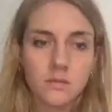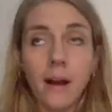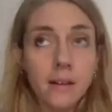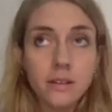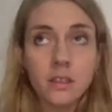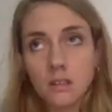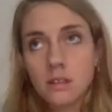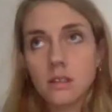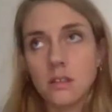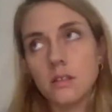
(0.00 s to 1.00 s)
I think
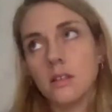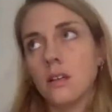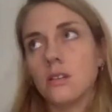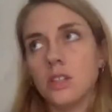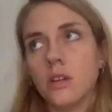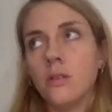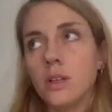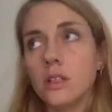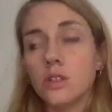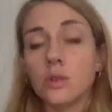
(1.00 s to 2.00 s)
uh,
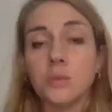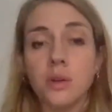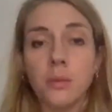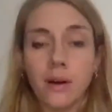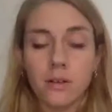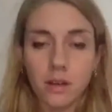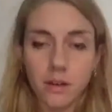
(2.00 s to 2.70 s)
generally it should be about